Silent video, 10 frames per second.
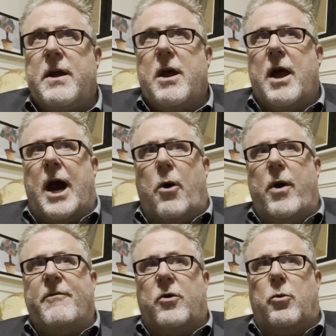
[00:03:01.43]

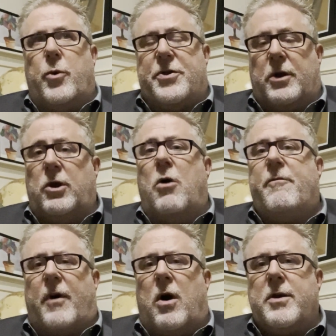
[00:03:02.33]
However, with the low
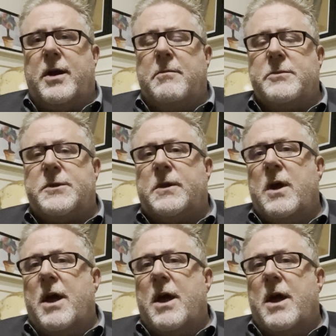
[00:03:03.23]
volumes,